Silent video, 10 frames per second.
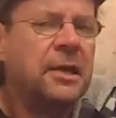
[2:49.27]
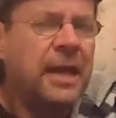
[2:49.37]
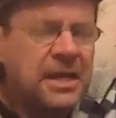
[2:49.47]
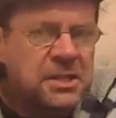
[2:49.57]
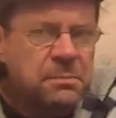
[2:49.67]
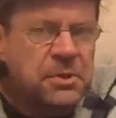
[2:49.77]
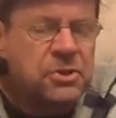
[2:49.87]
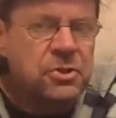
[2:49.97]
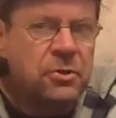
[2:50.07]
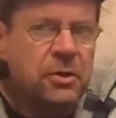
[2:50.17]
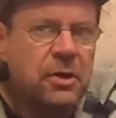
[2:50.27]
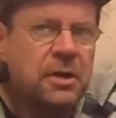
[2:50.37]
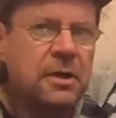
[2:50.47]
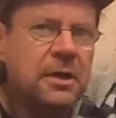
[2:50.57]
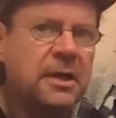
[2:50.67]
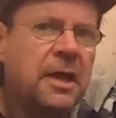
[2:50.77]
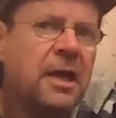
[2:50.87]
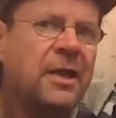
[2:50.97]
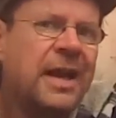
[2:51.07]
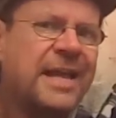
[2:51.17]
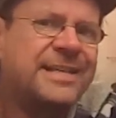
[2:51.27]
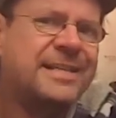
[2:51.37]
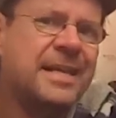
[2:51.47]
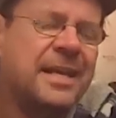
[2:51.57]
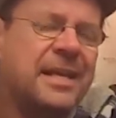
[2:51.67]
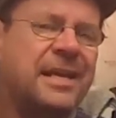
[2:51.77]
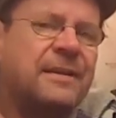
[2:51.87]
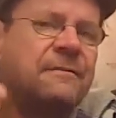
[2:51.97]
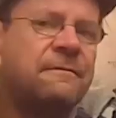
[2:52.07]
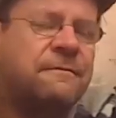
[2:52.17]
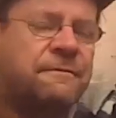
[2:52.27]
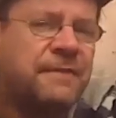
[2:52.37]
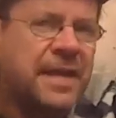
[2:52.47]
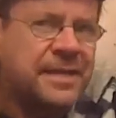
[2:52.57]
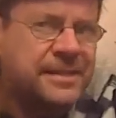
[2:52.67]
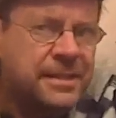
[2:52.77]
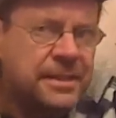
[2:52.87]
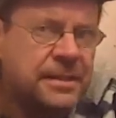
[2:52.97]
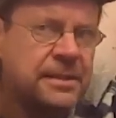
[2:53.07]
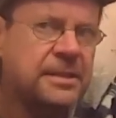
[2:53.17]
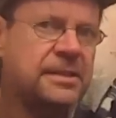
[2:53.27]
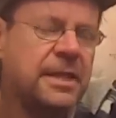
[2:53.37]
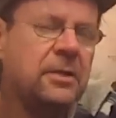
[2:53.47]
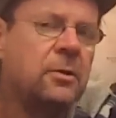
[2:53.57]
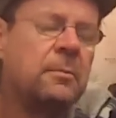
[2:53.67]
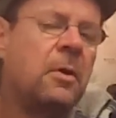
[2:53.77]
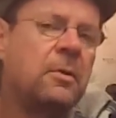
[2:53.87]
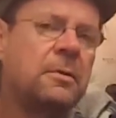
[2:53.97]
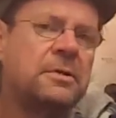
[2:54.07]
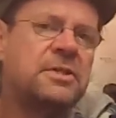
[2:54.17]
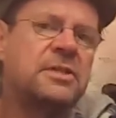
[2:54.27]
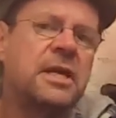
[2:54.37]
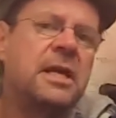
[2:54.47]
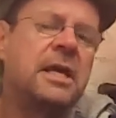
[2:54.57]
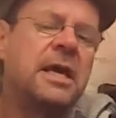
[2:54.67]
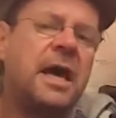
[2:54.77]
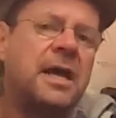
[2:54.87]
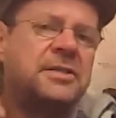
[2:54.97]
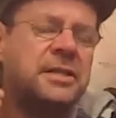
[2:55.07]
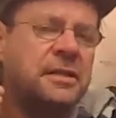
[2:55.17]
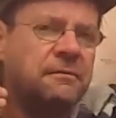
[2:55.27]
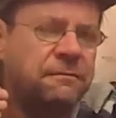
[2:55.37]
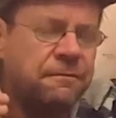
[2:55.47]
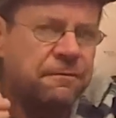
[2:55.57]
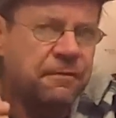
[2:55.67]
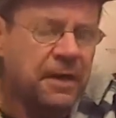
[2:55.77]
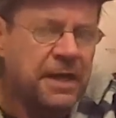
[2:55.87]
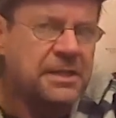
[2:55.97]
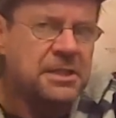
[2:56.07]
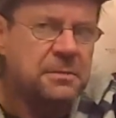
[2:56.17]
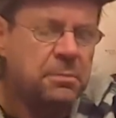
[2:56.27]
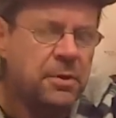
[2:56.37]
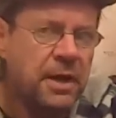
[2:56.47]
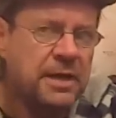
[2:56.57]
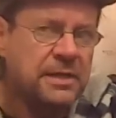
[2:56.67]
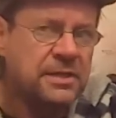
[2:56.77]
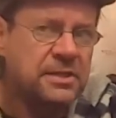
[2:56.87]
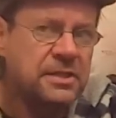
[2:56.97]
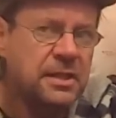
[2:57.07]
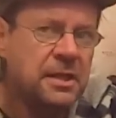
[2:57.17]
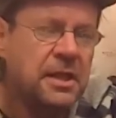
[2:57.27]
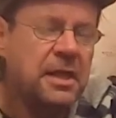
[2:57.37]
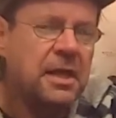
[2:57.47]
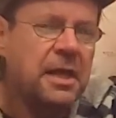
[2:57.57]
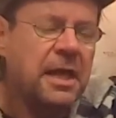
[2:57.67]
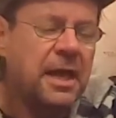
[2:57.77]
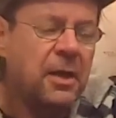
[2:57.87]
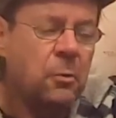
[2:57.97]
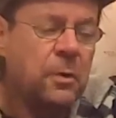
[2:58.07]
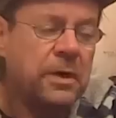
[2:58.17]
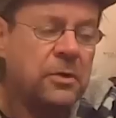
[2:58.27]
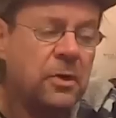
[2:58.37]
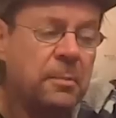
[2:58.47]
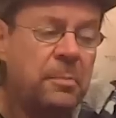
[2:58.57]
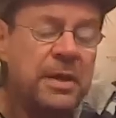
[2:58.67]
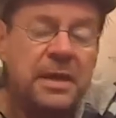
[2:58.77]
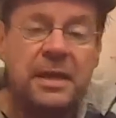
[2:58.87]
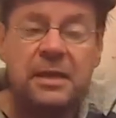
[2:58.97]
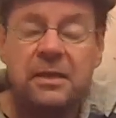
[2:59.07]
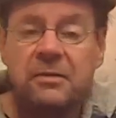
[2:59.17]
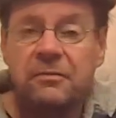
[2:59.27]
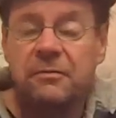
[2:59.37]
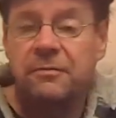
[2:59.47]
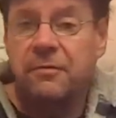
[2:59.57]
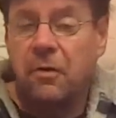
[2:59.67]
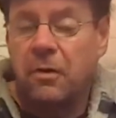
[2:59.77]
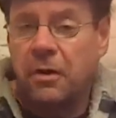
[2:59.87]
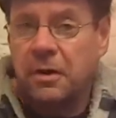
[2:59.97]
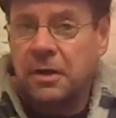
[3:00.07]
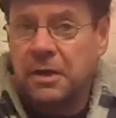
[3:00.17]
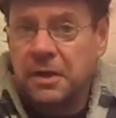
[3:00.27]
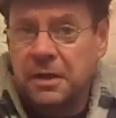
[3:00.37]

less mature, less invested in single malts at an inflated price, uh, where you're paying for